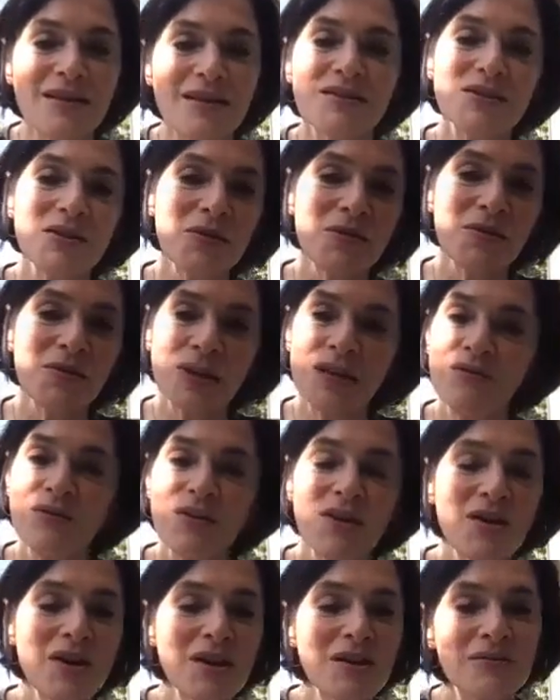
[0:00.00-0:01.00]
So
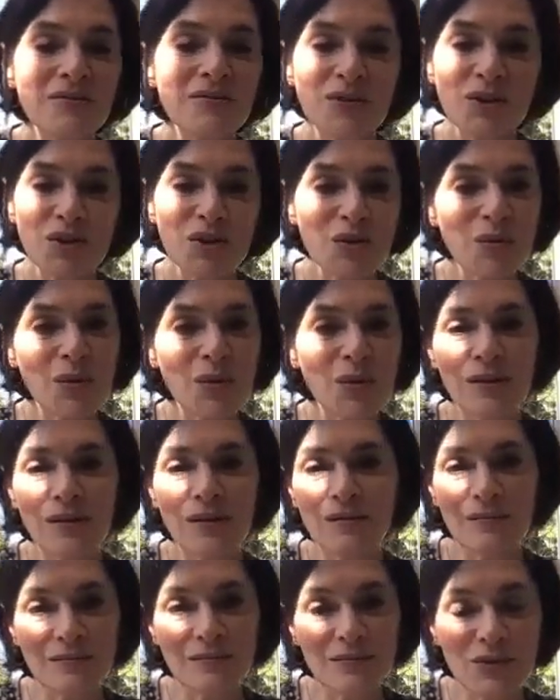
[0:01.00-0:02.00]
even on a
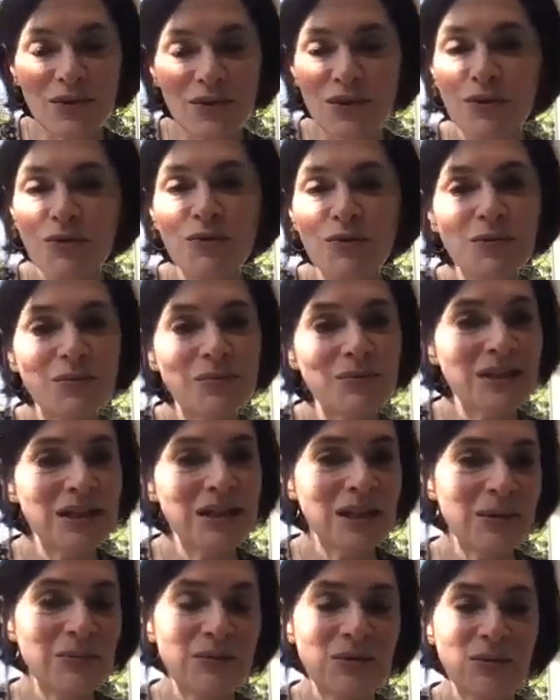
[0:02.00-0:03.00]
virtual Zoom,
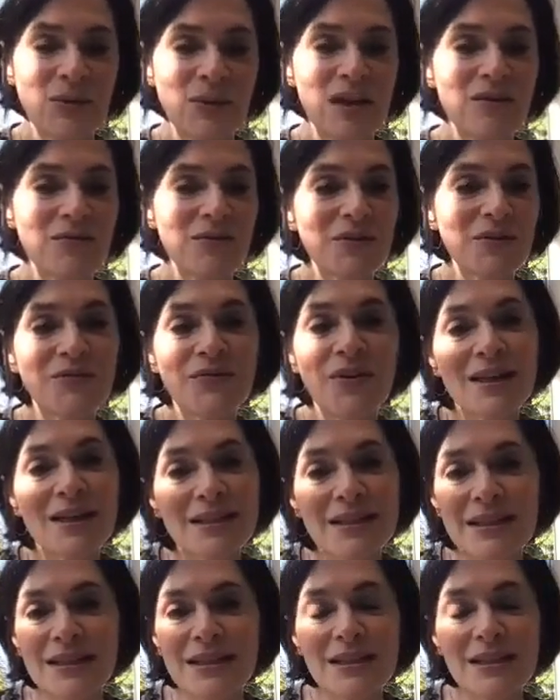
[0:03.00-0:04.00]
Teams, whatever, if I
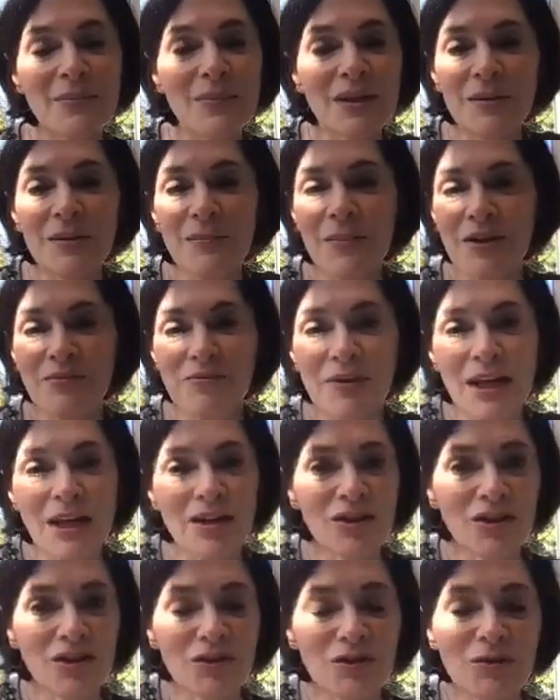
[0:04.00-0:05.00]
see somebody in my
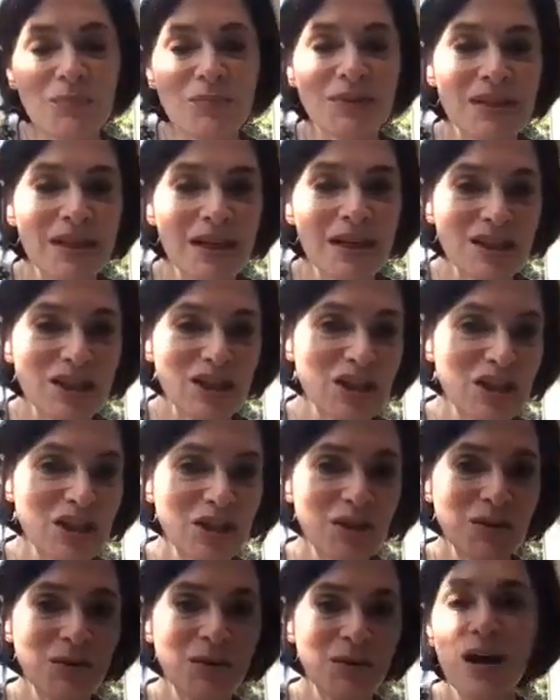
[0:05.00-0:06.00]
regular groups that's
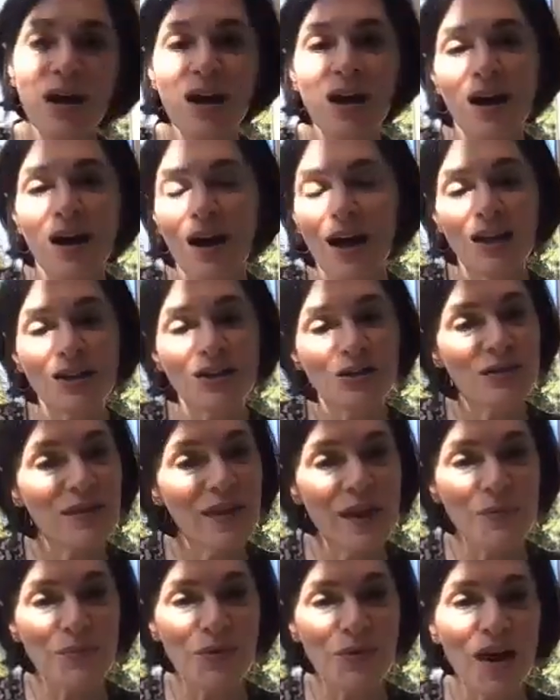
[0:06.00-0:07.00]
new, I'll do
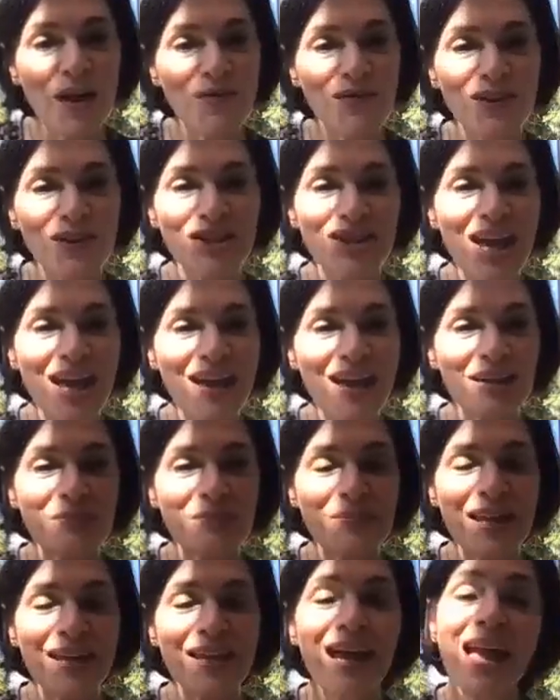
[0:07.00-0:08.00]
that private chat. And
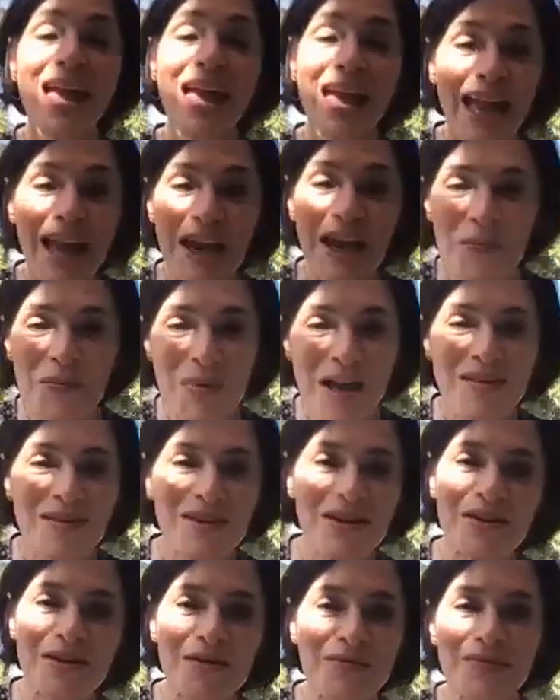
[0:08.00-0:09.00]
I'm like, hey,
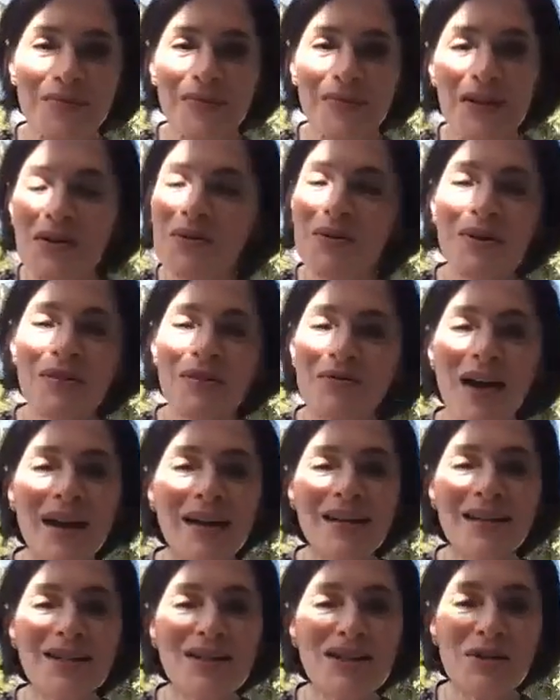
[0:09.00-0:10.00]
welcome. Who
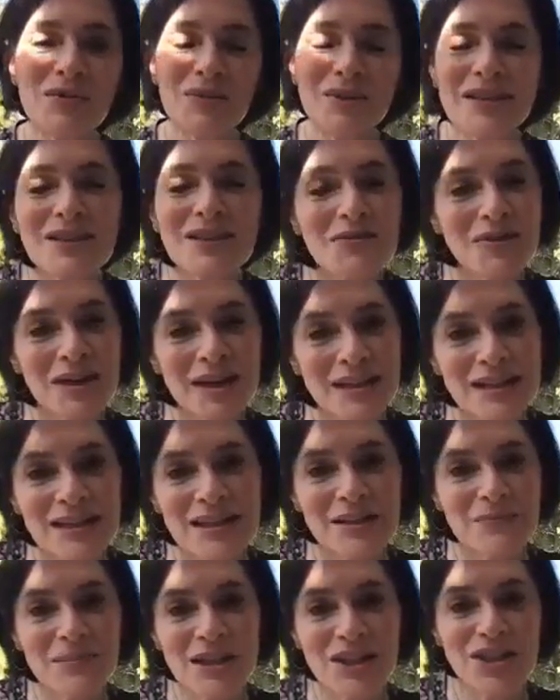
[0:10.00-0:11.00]
invited you? It's so nice
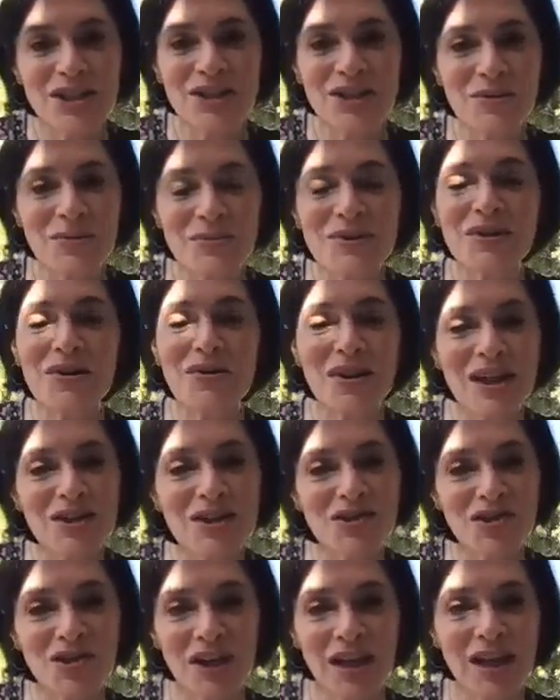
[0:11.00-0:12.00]
to meet you. I'm so
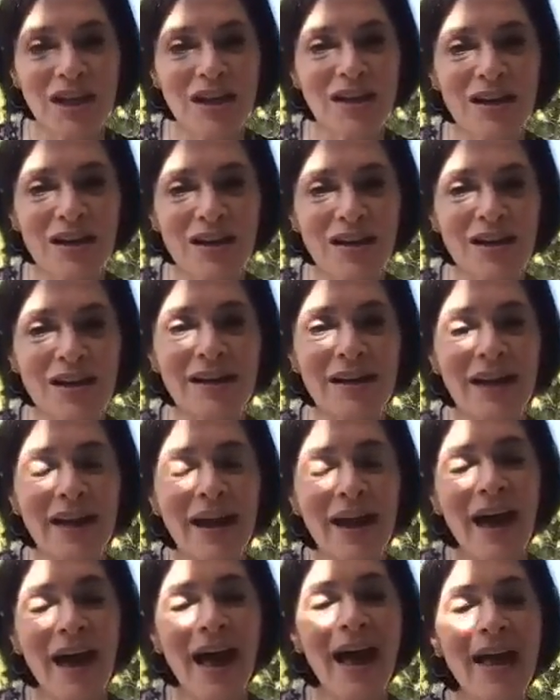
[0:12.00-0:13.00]
glad you're here.
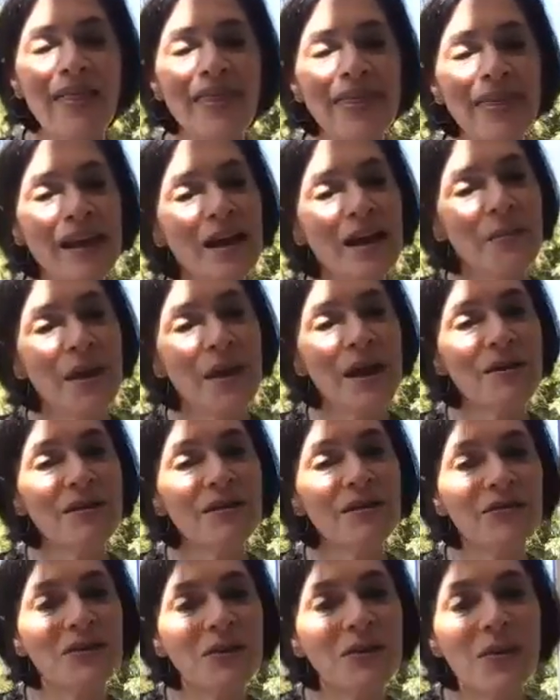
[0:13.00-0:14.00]
And think about
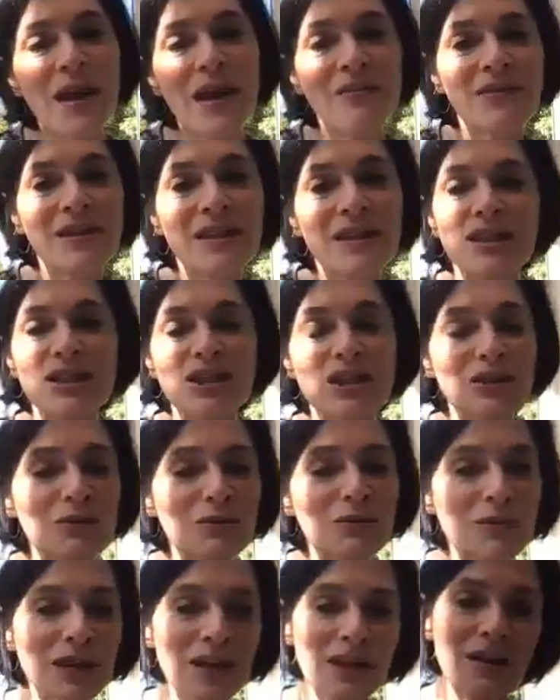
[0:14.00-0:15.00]
if you have this
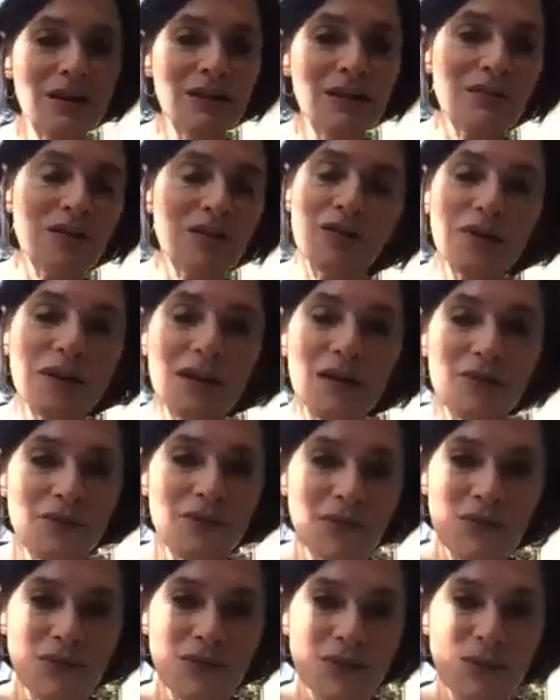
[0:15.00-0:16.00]
Zoom meeting of 30 to
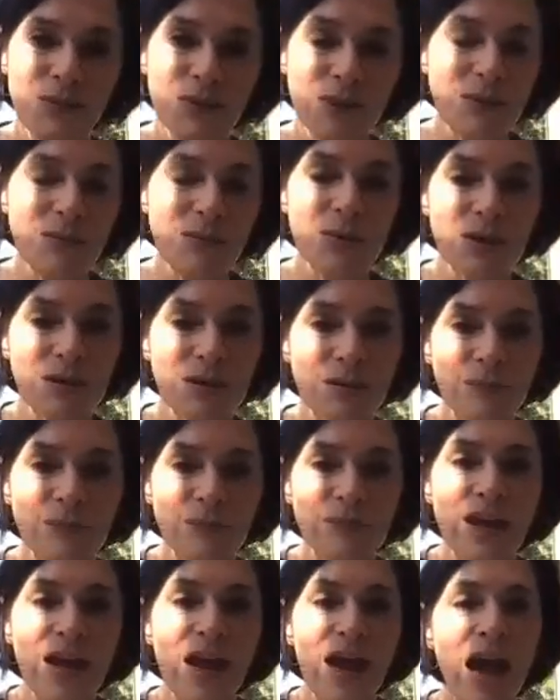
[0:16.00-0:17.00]
50 people,
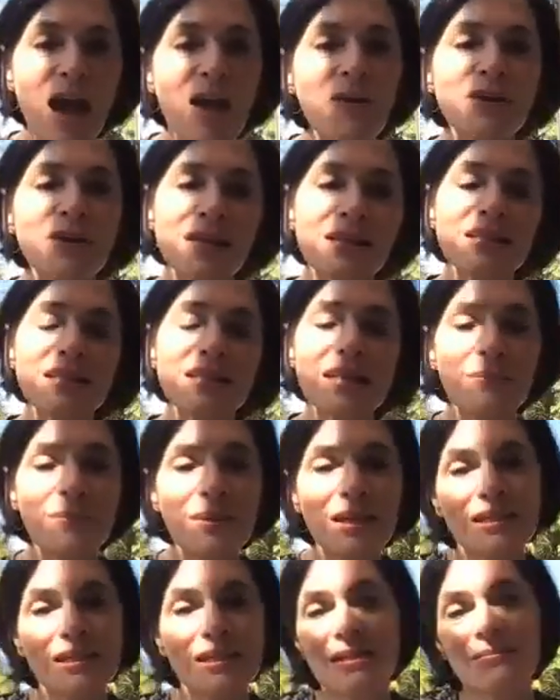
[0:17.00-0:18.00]
how nice that
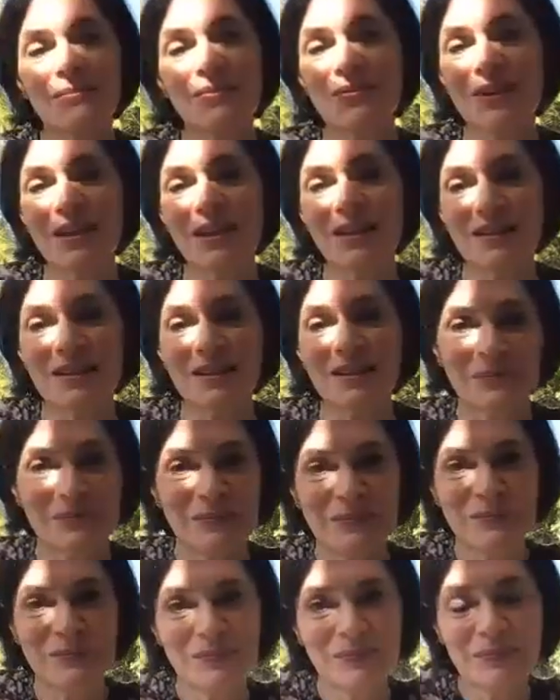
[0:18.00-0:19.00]
makes them feel
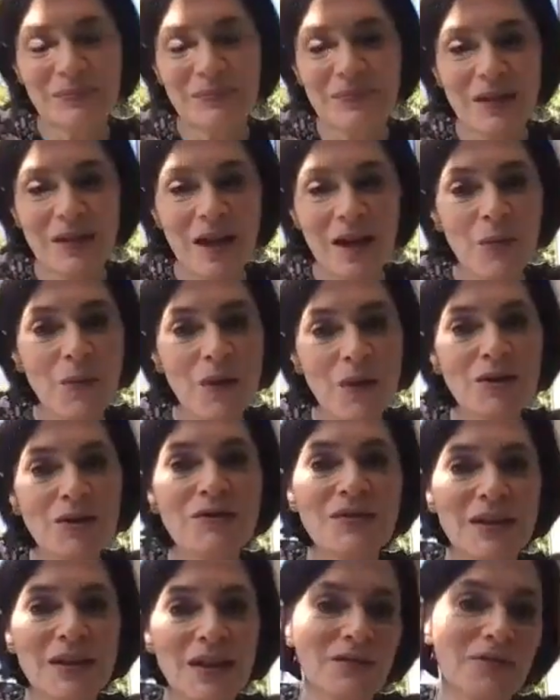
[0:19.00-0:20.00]
and what
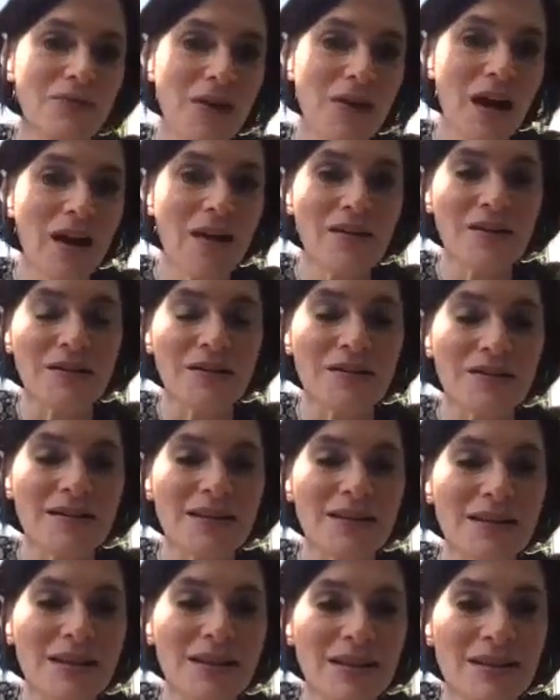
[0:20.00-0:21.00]
you've done for
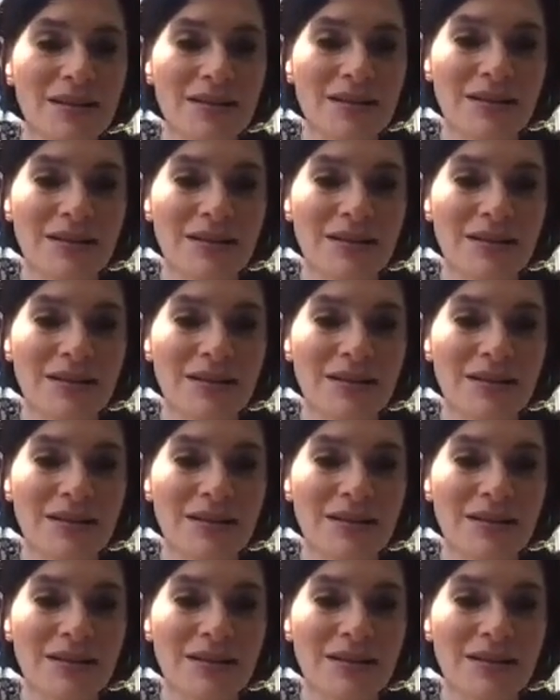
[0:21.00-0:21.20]
others.